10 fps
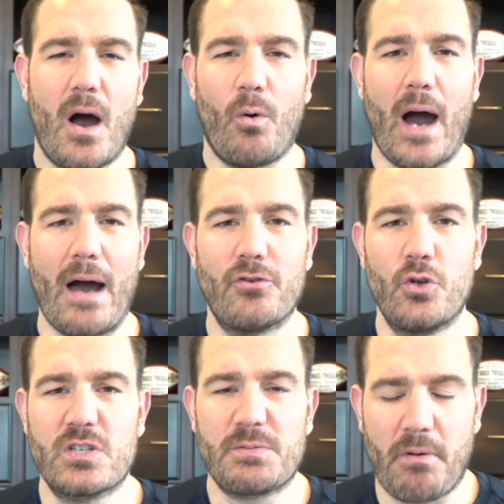We'll have
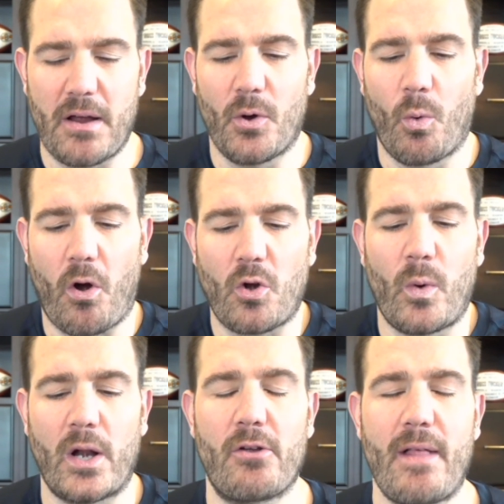new spread the word winner.